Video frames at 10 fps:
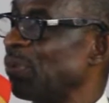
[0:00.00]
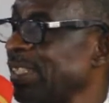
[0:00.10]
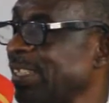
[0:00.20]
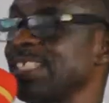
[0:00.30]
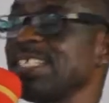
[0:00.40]

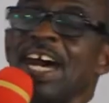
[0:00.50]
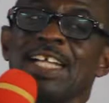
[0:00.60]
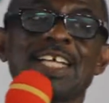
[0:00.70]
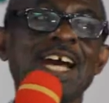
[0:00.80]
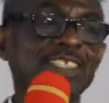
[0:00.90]
we think
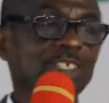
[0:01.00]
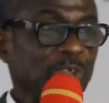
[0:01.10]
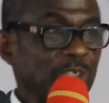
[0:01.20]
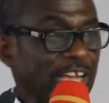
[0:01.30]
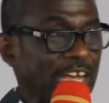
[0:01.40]
that as a
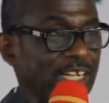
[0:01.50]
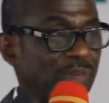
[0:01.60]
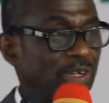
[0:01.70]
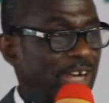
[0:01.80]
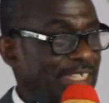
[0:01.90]
social
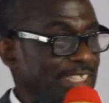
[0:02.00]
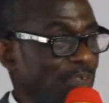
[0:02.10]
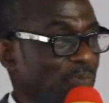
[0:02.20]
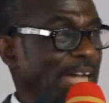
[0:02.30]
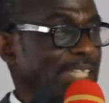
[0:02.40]

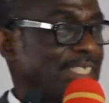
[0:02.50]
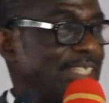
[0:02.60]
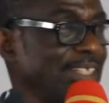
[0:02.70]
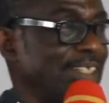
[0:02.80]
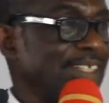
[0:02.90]
democratic
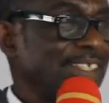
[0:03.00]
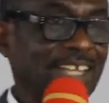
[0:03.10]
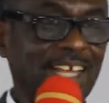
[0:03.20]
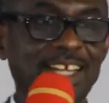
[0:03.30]
party, the